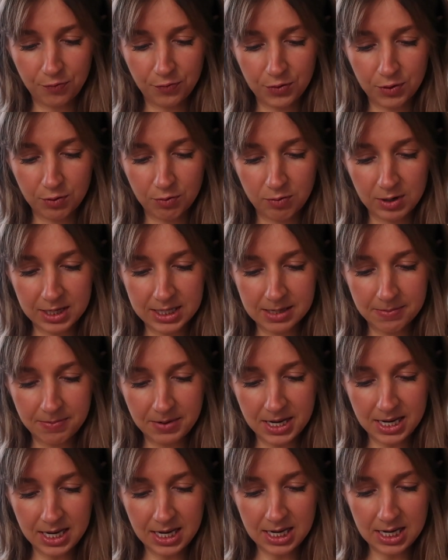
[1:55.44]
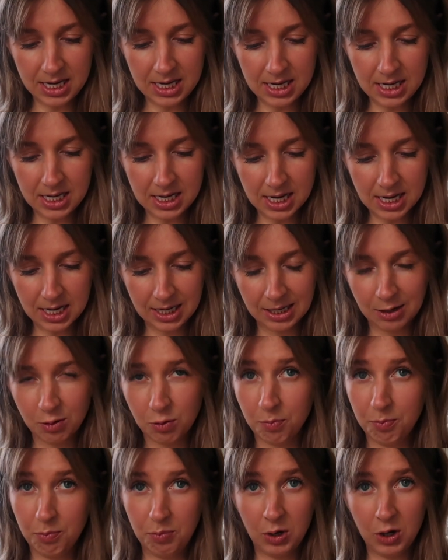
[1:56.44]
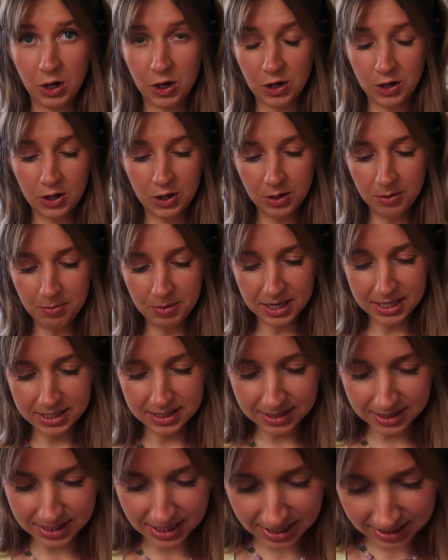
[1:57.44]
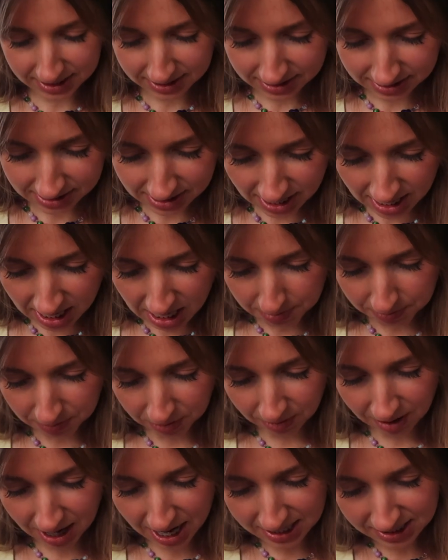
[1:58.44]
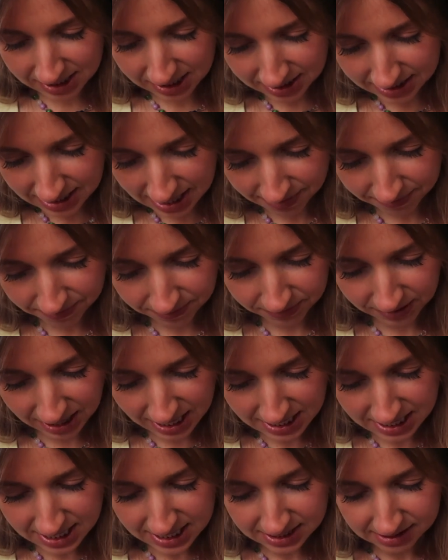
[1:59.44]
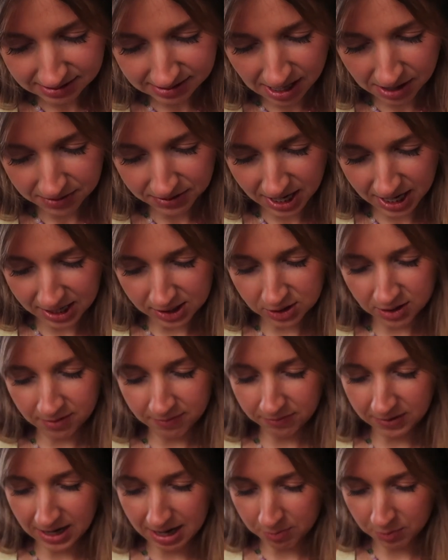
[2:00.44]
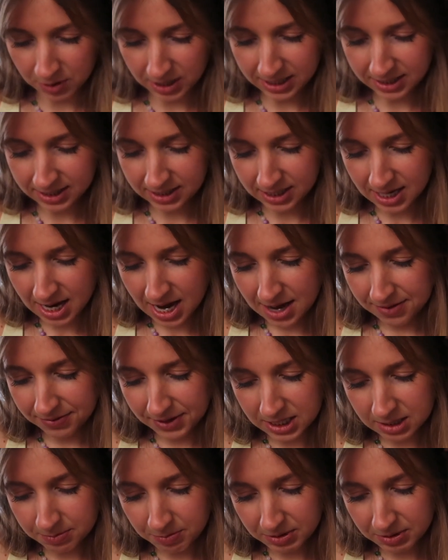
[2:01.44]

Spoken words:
The recipe little blurb says parathas are flaky South Asian flatbreads. These